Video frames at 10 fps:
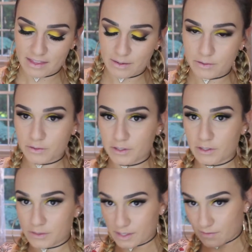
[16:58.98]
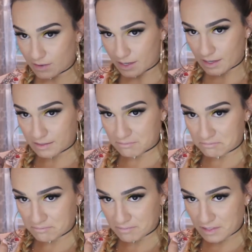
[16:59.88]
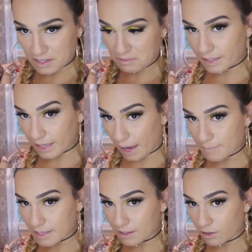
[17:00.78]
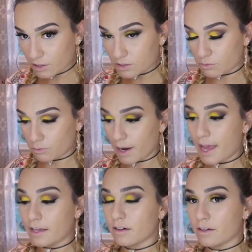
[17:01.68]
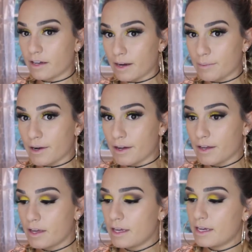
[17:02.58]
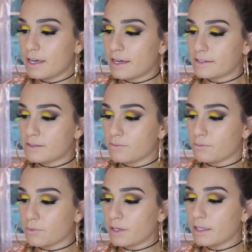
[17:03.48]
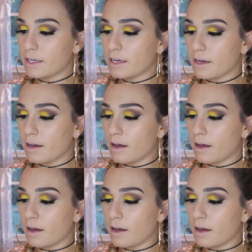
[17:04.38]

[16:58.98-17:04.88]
there's really no saving it. There. Like, I mean, it looks red on camera. It's really